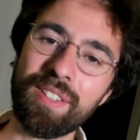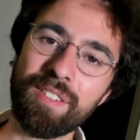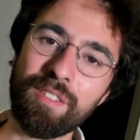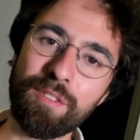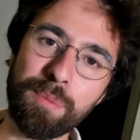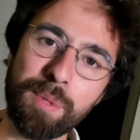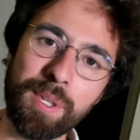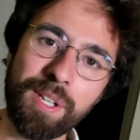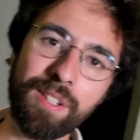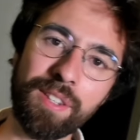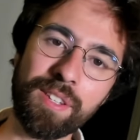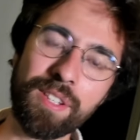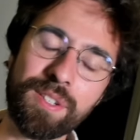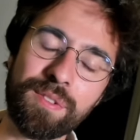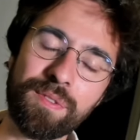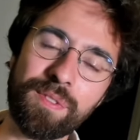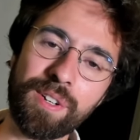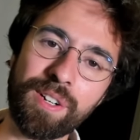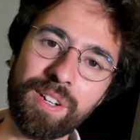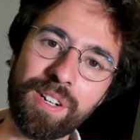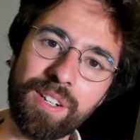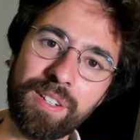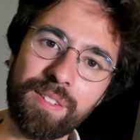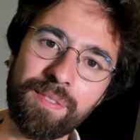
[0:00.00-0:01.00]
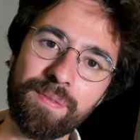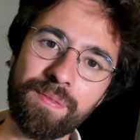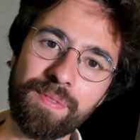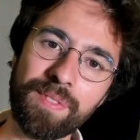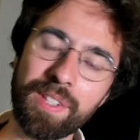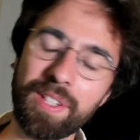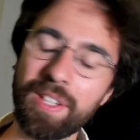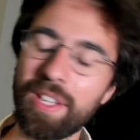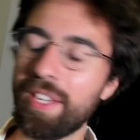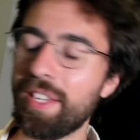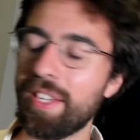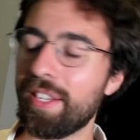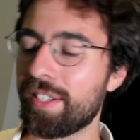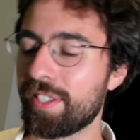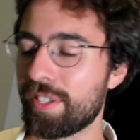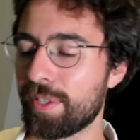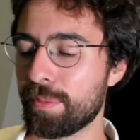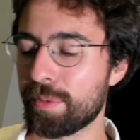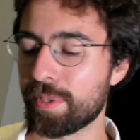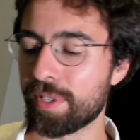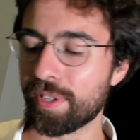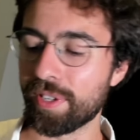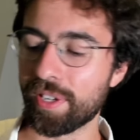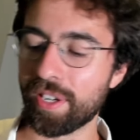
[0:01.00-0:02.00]
if you made it this far, like,
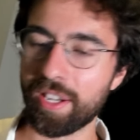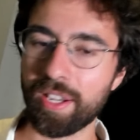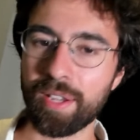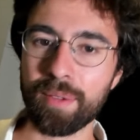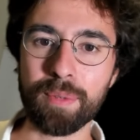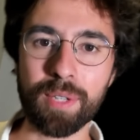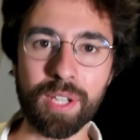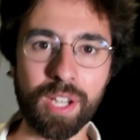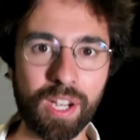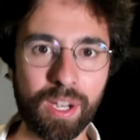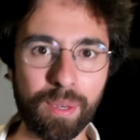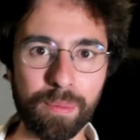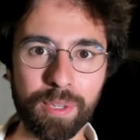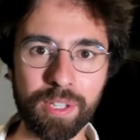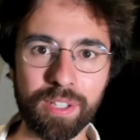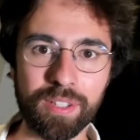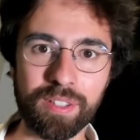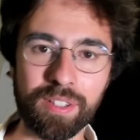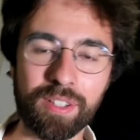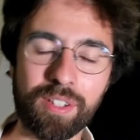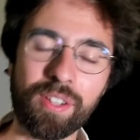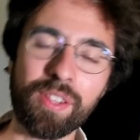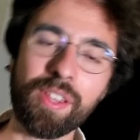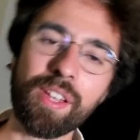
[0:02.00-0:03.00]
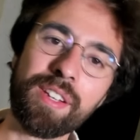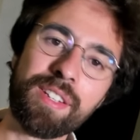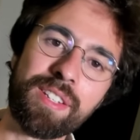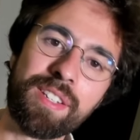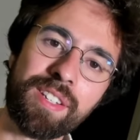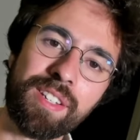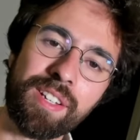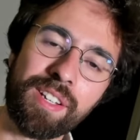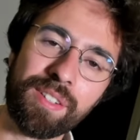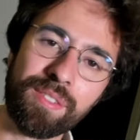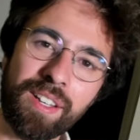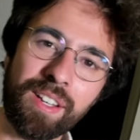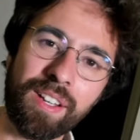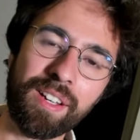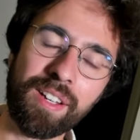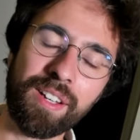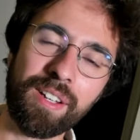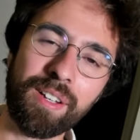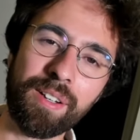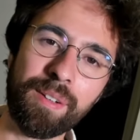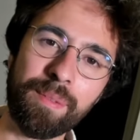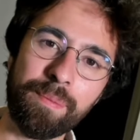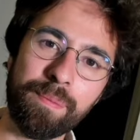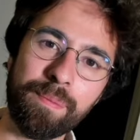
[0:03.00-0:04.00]
subscribe, comment, all that stuff.
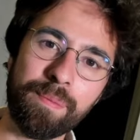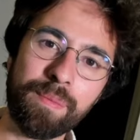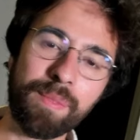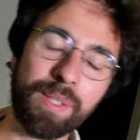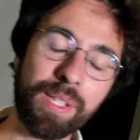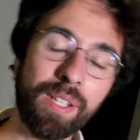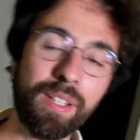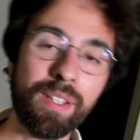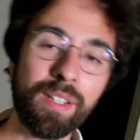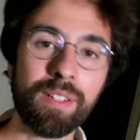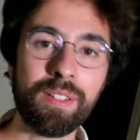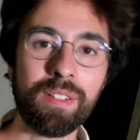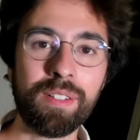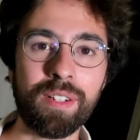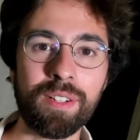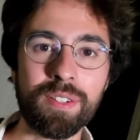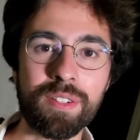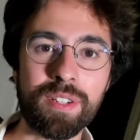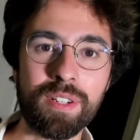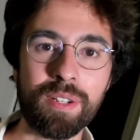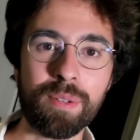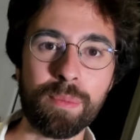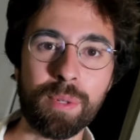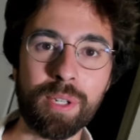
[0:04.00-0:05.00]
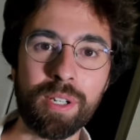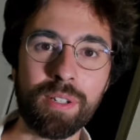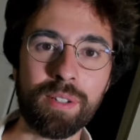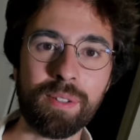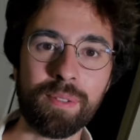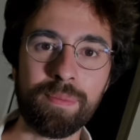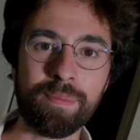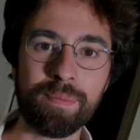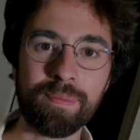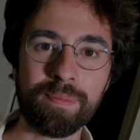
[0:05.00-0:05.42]
Yeah, I'll see you tomorrow.